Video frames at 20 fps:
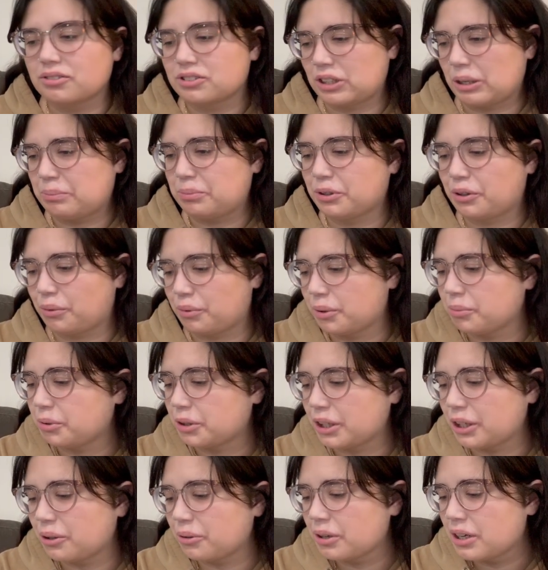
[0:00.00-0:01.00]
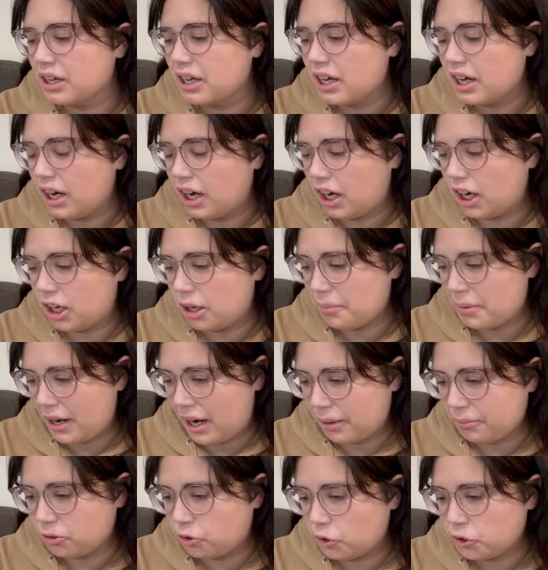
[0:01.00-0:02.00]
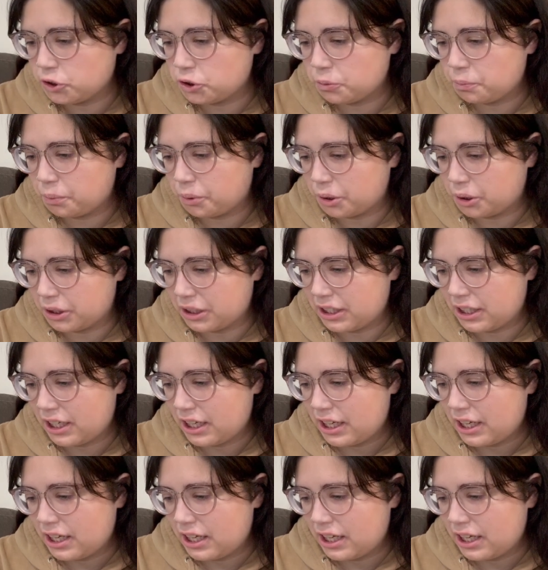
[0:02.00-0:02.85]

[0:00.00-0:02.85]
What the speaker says: So I put 3 below. And I'm going to put